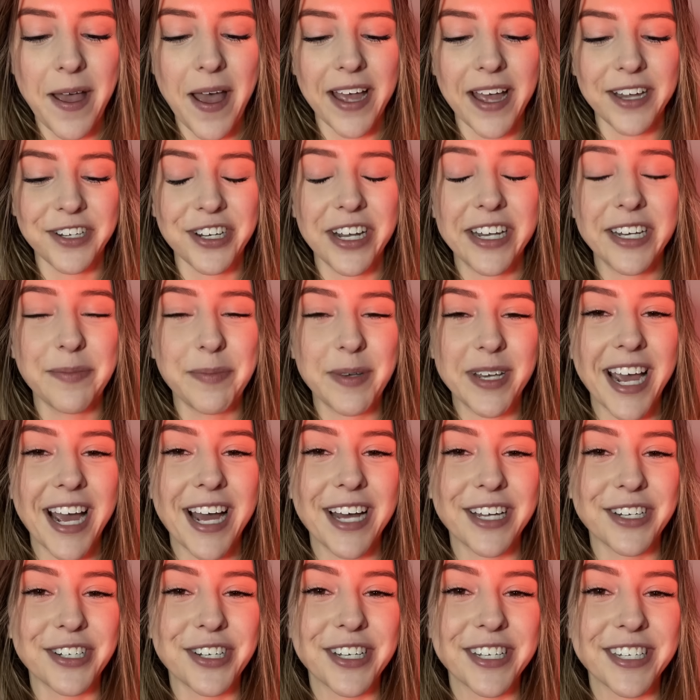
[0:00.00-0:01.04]
I tried to be
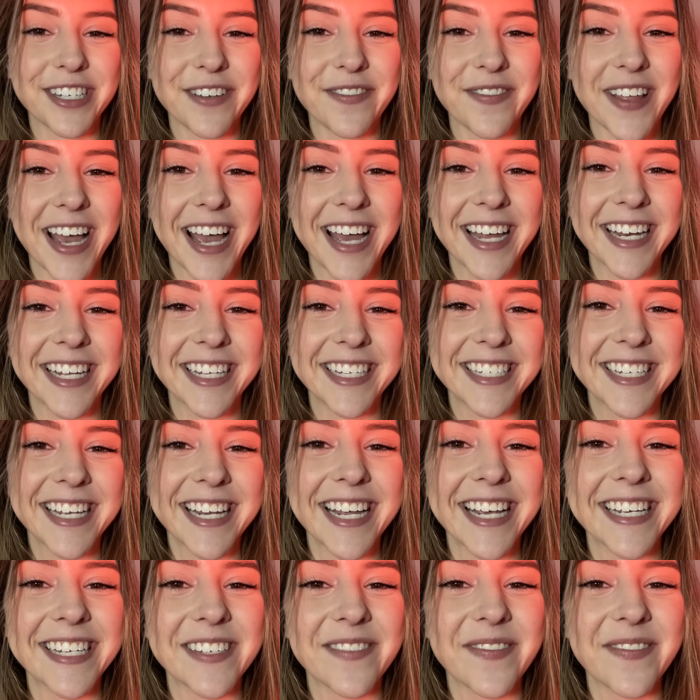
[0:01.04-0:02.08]
conscious of that in
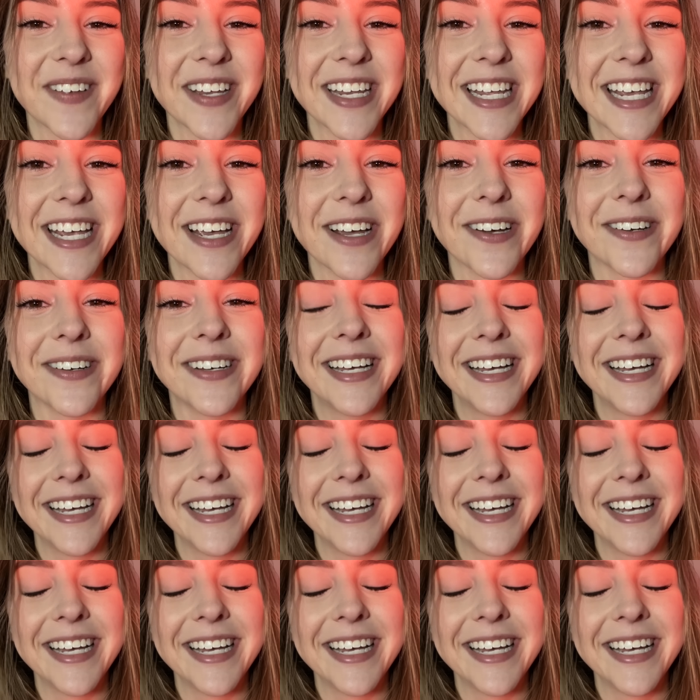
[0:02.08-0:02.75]
today's video.